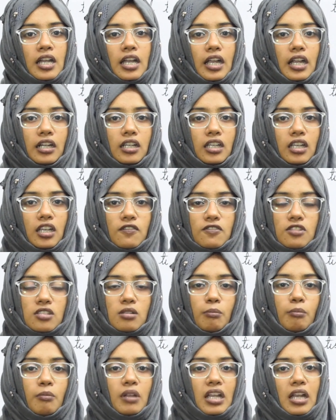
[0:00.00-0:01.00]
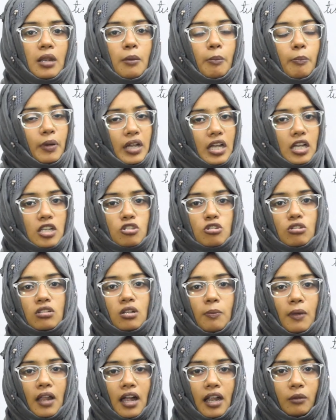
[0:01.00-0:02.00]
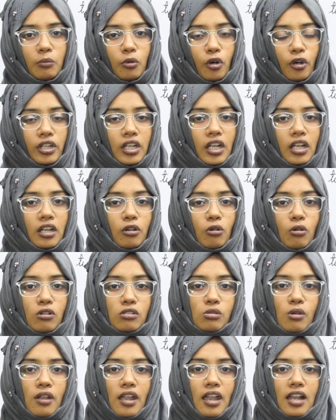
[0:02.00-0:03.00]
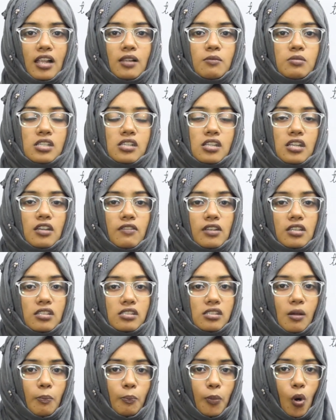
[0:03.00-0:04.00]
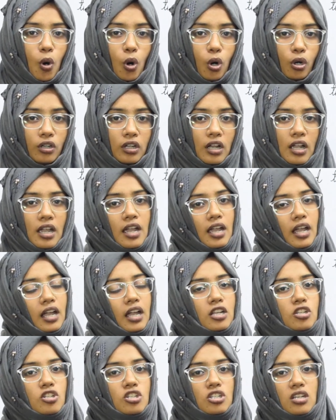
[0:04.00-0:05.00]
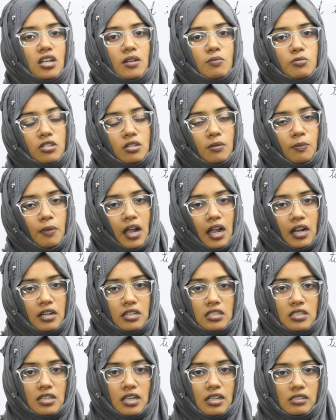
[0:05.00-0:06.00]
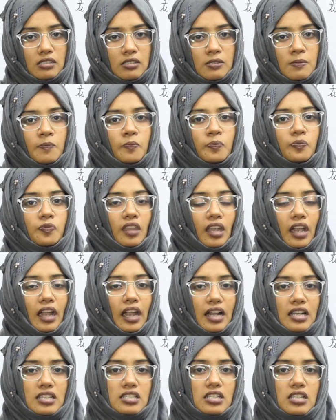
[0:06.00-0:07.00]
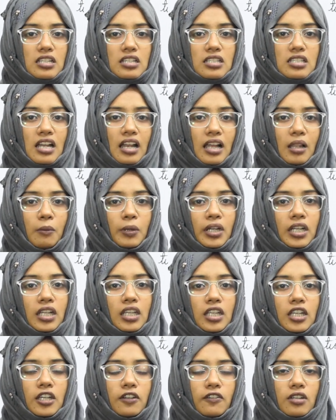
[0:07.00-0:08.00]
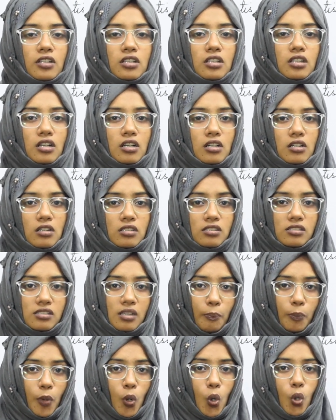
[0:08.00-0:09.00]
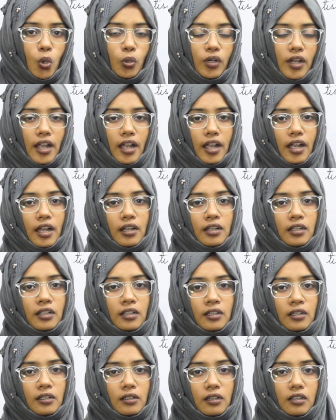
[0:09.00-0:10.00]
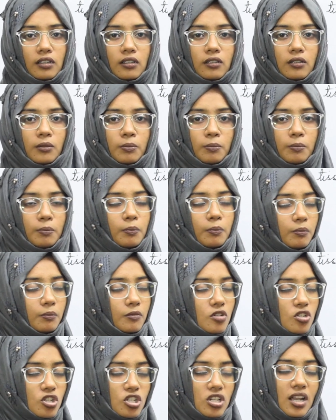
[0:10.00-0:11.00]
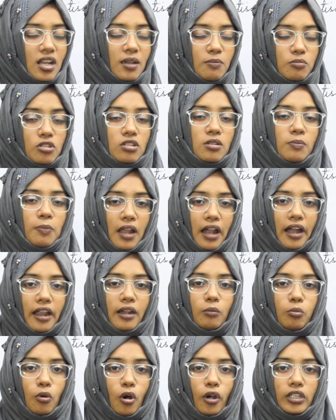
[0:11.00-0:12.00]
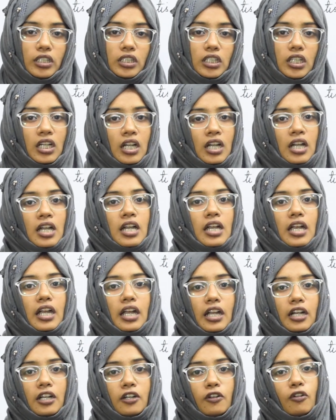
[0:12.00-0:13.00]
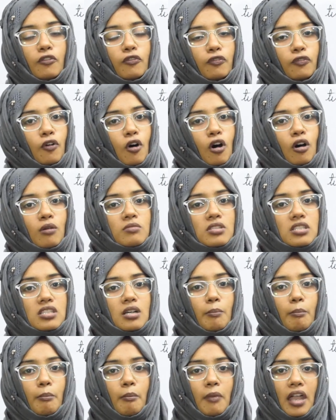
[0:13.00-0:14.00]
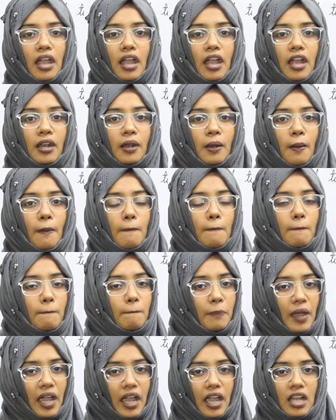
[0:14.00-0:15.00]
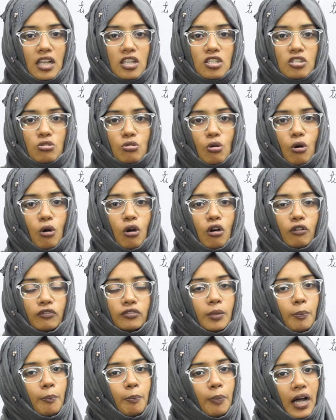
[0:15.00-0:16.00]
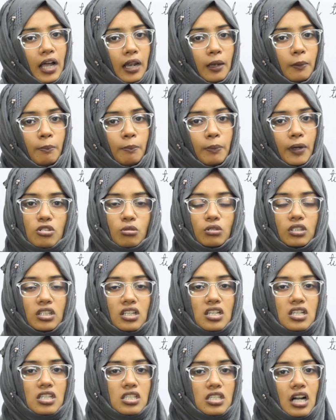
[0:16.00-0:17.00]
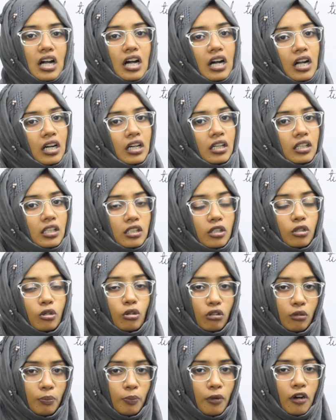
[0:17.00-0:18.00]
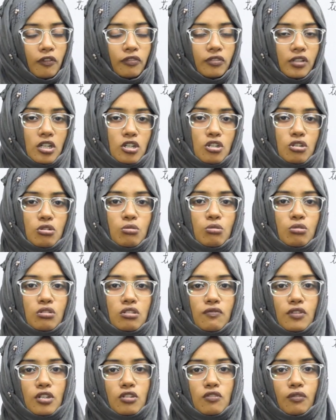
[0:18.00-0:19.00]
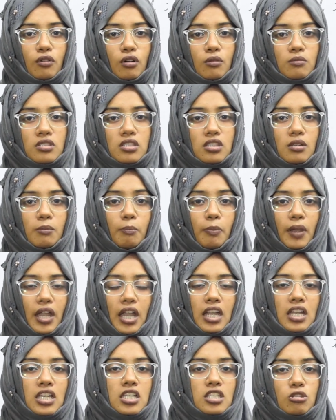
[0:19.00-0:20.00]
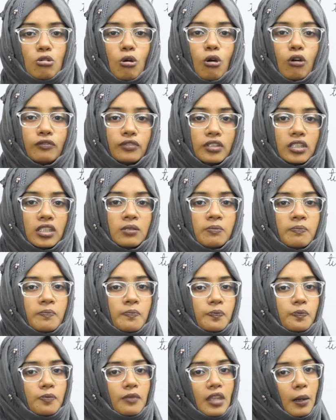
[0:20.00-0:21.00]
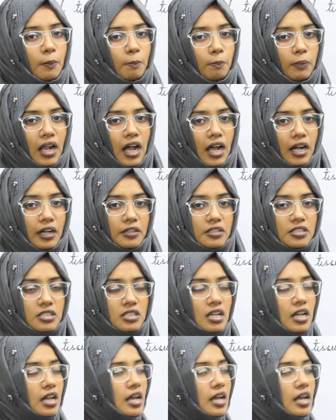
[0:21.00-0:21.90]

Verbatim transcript: It gives the main base to the plant body and it also helps in giving support and shape to the plant cells. As it is helping in giving uh, support and uh, shape to the plant body, it forms the main base of the pulp so these are the group of tissues which forms the base of the plants